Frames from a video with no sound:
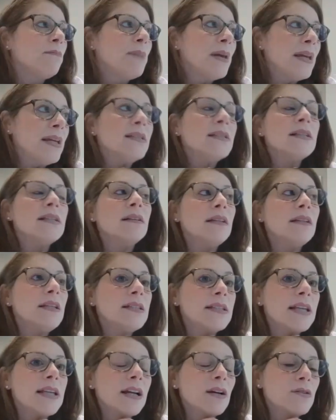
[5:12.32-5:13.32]
basically
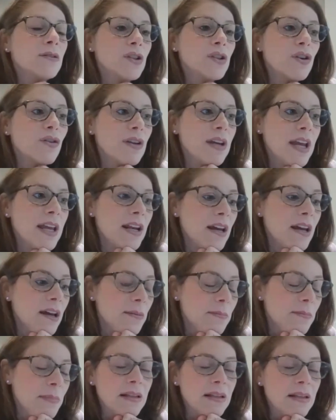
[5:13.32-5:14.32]
set out to create
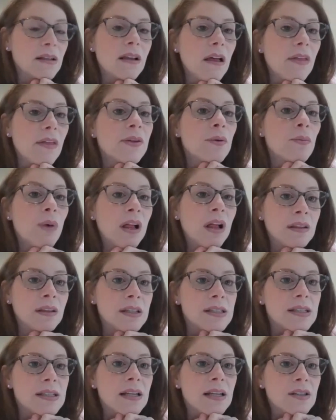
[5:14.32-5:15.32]
a mental health and
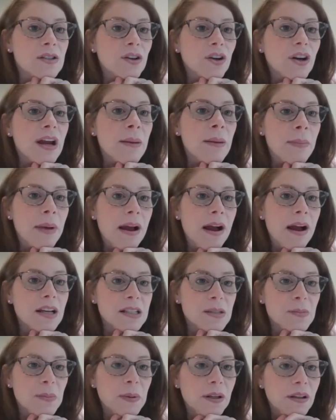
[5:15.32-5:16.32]
wellness center at my
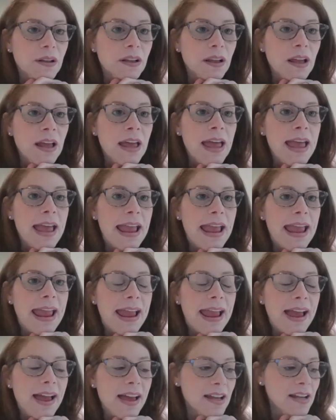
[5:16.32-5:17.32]
hospital.
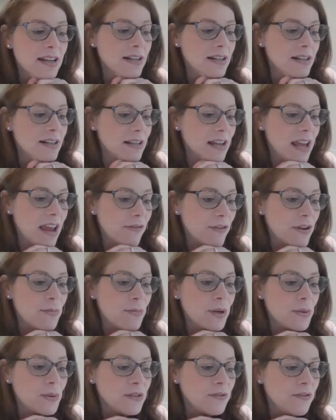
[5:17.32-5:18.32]
And
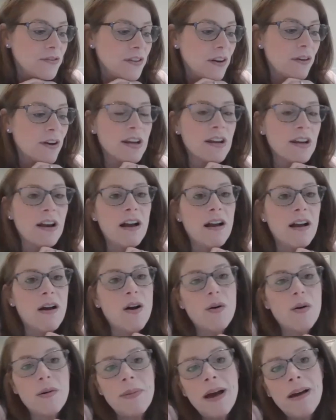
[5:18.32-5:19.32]
everybody was very
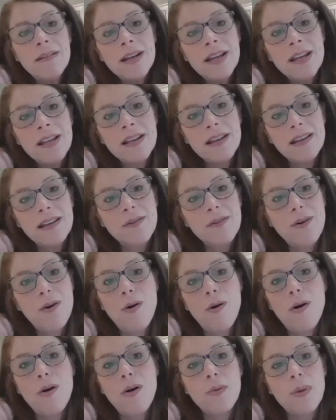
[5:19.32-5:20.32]
gung-ho about it,
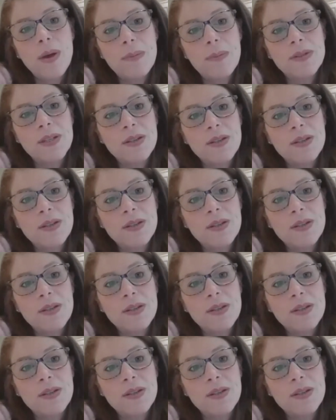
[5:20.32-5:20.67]
all the way up